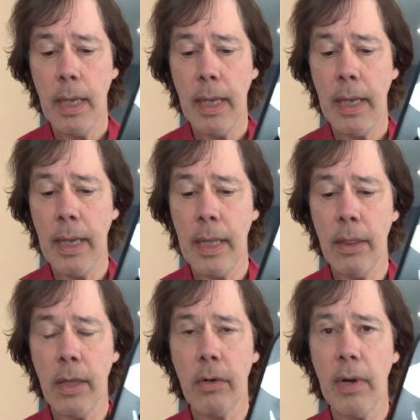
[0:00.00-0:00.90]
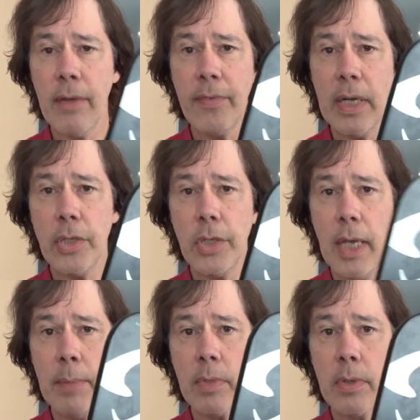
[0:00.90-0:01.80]
and the graphite
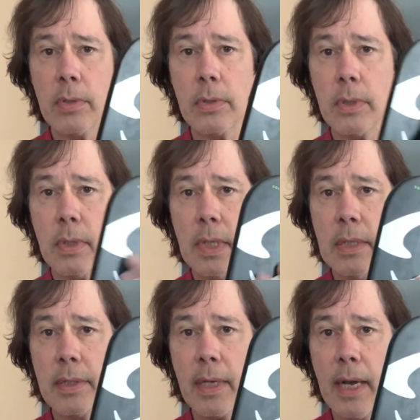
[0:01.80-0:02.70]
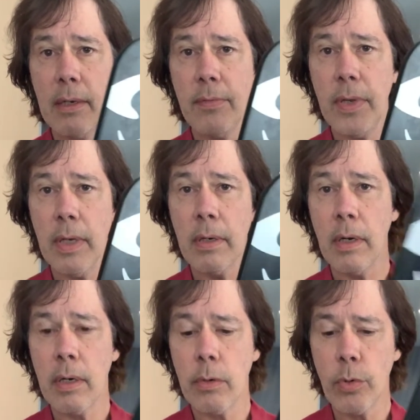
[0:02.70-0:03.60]
chambers inside of here
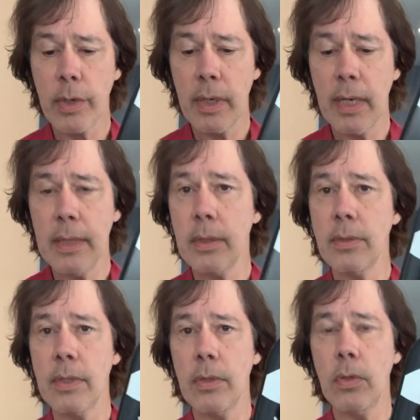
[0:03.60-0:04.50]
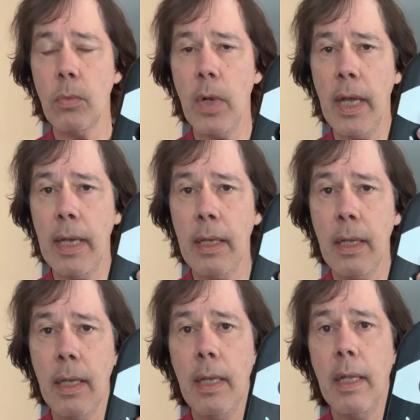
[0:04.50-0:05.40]
are organized in such a way
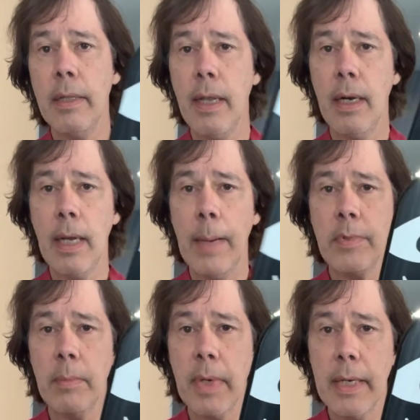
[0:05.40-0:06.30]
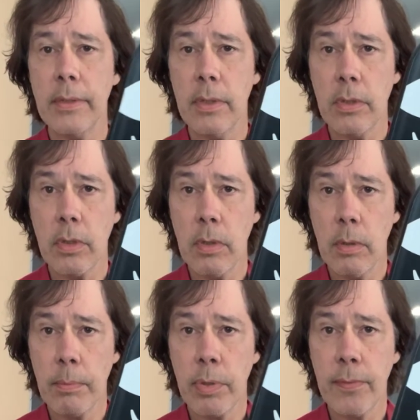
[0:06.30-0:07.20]
that it optimizes
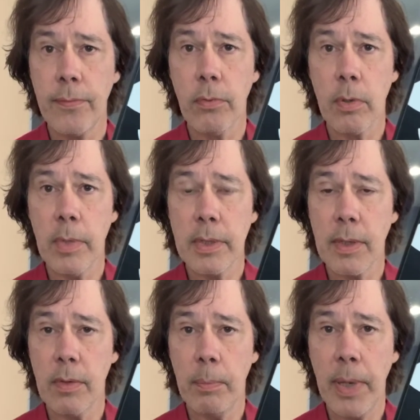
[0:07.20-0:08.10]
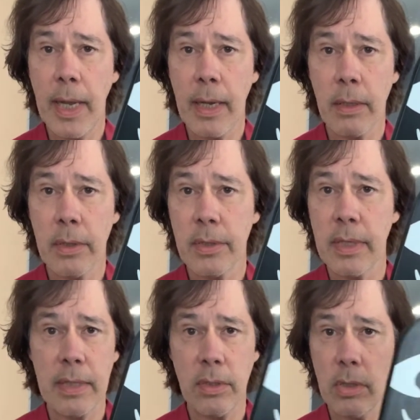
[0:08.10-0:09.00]
performance of the paddle. It's
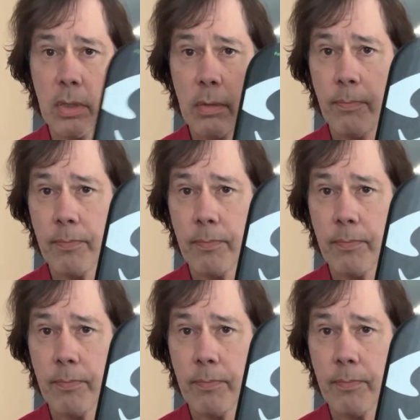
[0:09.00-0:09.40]
not just,